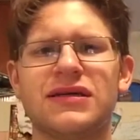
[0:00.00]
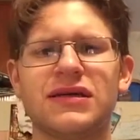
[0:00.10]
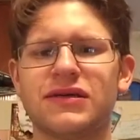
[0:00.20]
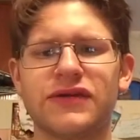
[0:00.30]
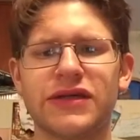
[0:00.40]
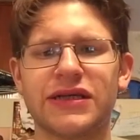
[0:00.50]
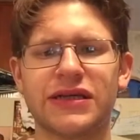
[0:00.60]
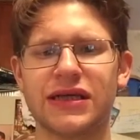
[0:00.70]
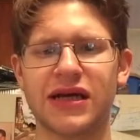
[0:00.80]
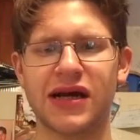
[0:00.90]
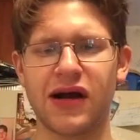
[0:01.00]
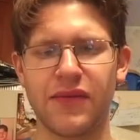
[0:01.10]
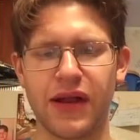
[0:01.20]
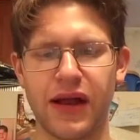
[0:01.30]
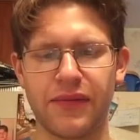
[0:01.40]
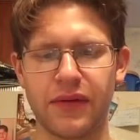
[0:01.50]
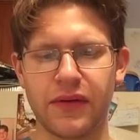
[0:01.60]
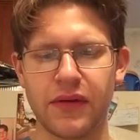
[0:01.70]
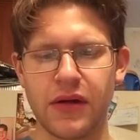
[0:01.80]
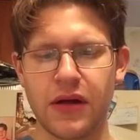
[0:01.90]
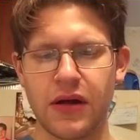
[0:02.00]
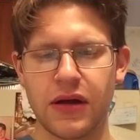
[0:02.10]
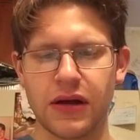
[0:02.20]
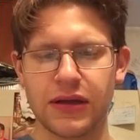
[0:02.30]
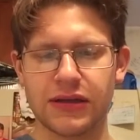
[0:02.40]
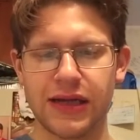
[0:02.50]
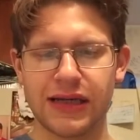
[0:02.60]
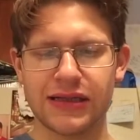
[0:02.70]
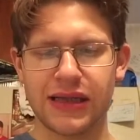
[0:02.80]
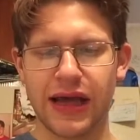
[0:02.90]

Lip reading: It doesn't really taste like a caramel apple. It tastes